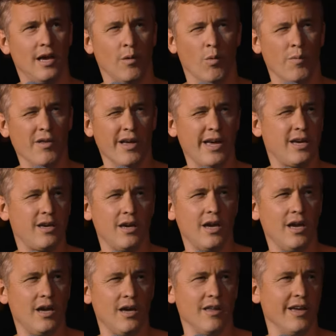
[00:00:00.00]
and we'll be like
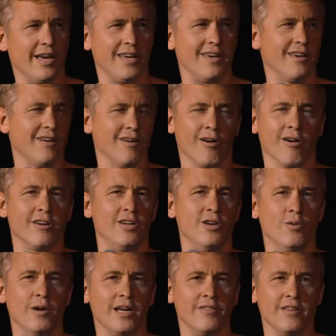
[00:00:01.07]
eh, like
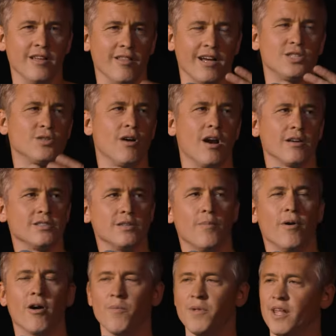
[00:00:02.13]
arguing in the electronics
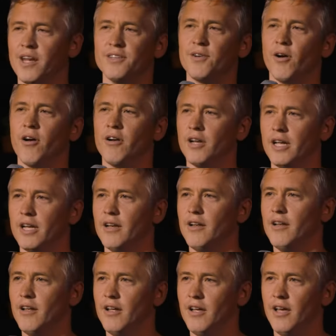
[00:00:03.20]
department at a Target
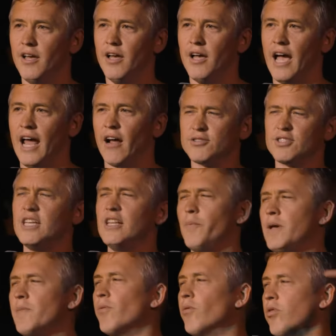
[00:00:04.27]
and I'll see the
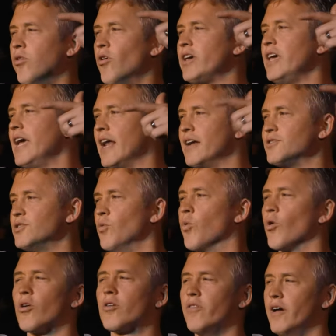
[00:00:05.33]
people looking at us who
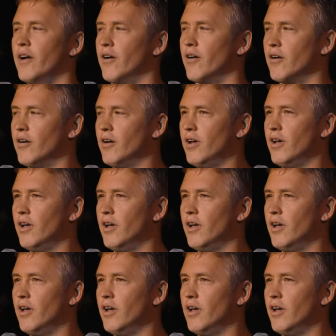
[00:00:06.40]
work there.